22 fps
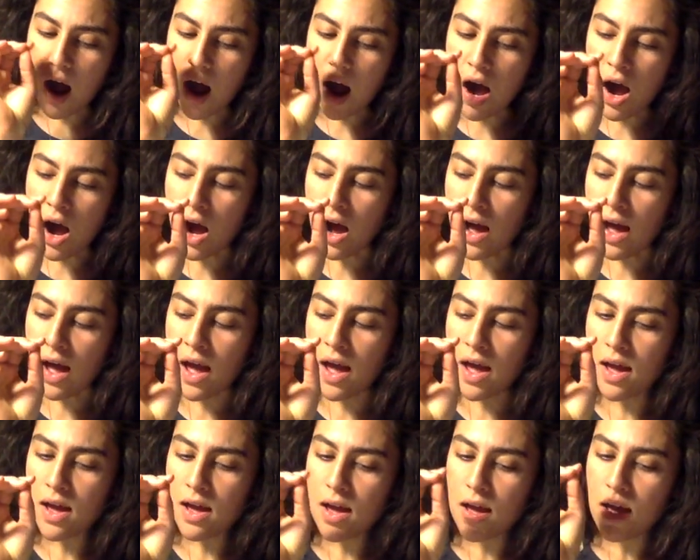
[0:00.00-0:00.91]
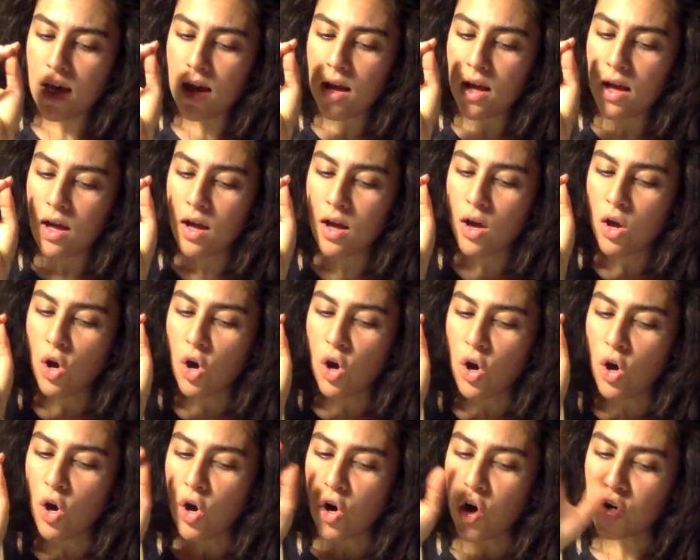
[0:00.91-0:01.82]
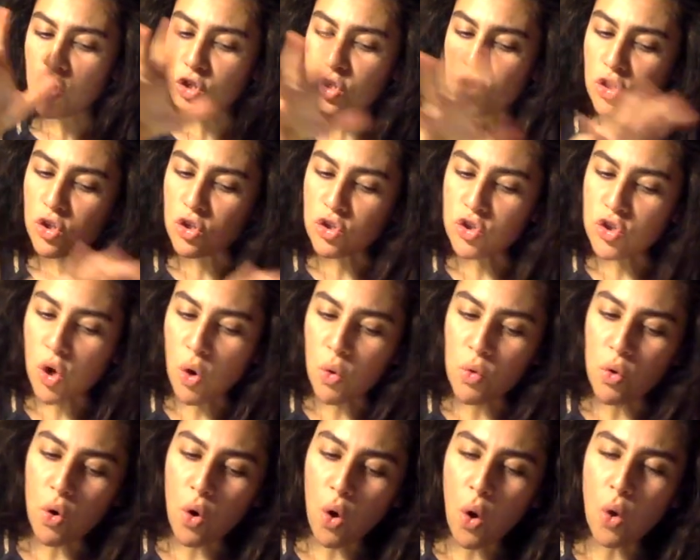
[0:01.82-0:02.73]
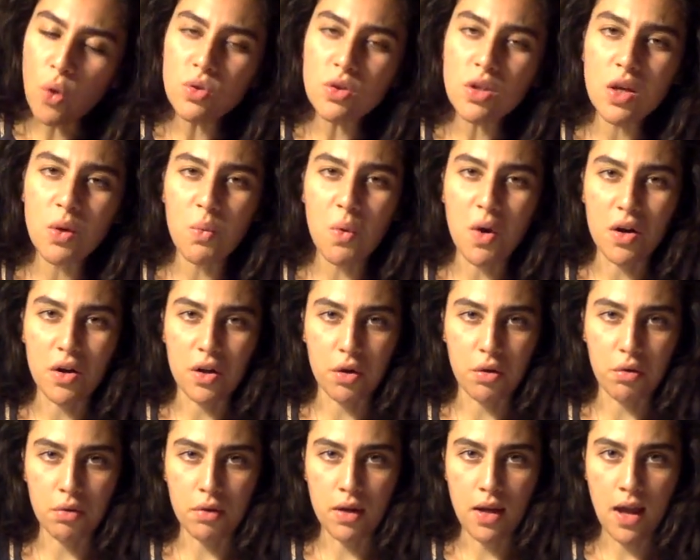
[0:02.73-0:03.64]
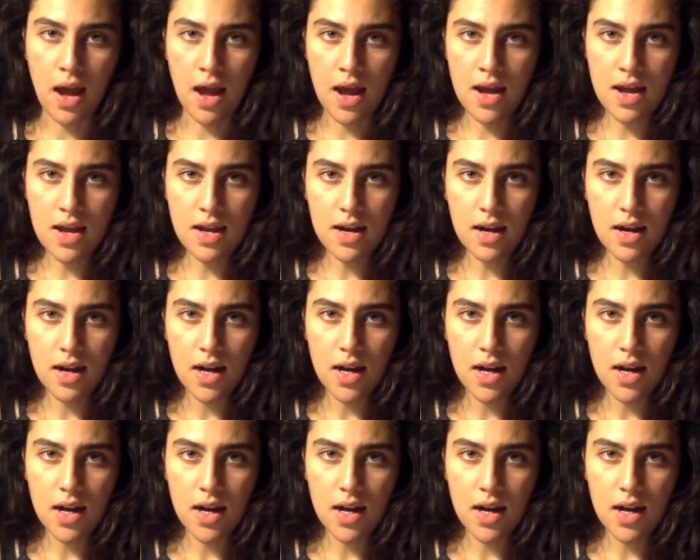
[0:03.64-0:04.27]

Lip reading: I don't only want to create.